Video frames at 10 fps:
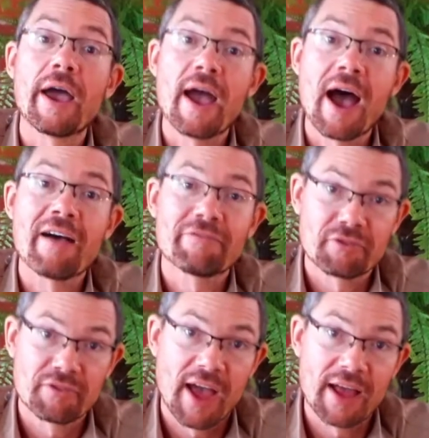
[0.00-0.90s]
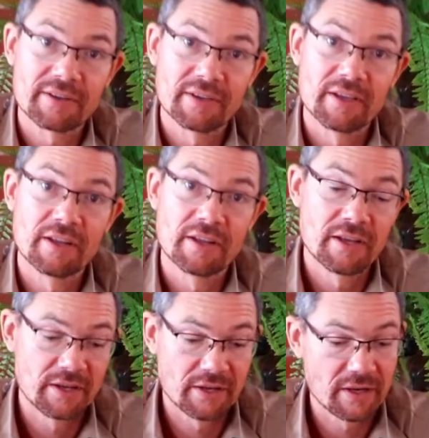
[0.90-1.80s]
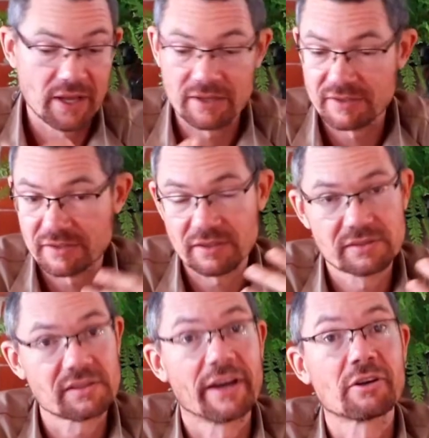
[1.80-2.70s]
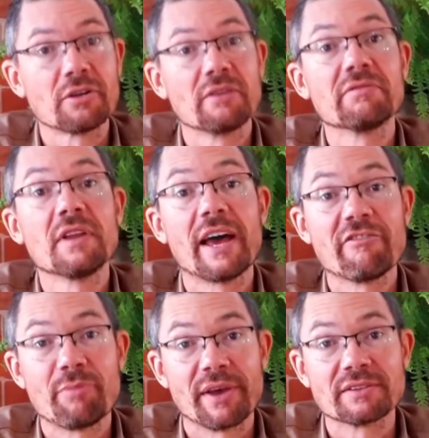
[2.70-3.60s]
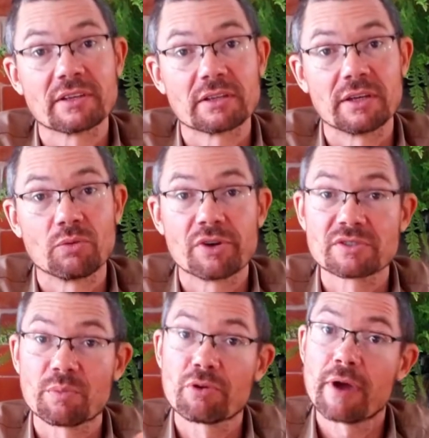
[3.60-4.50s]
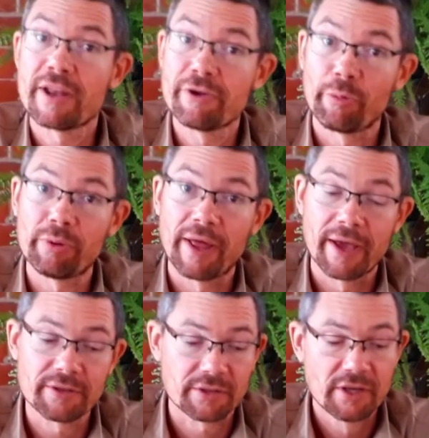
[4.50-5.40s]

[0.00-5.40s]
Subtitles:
after that in its cycle of life, basically. Whereas a perennial plant